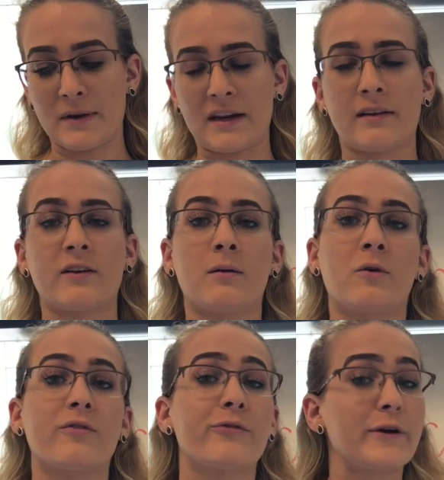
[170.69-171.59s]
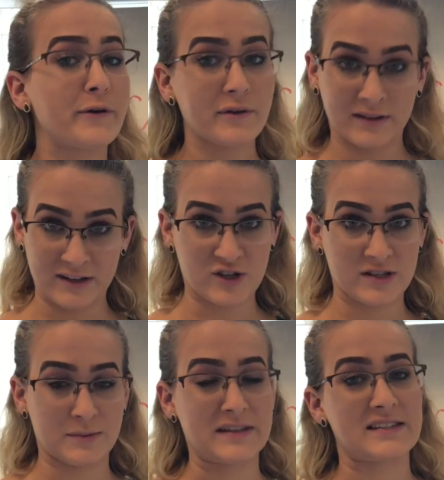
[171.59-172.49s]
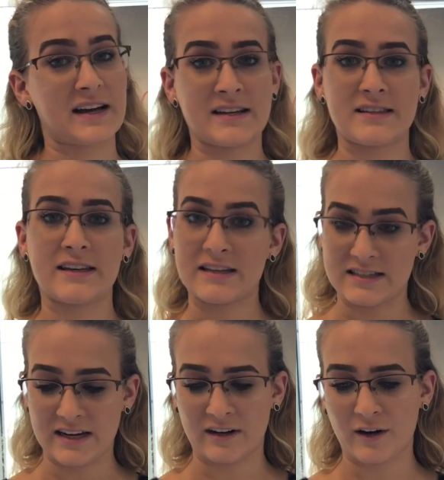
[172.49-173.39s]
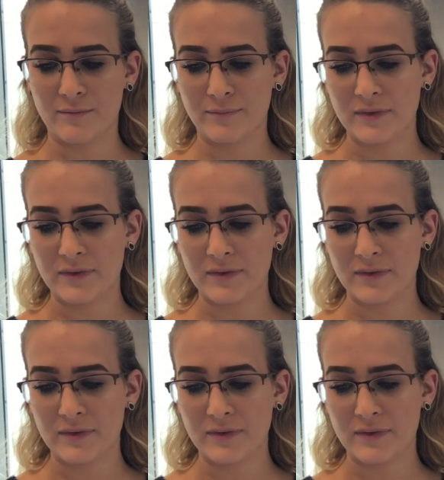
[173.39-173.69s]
meaning there are more frequent collisions with the sides of the container.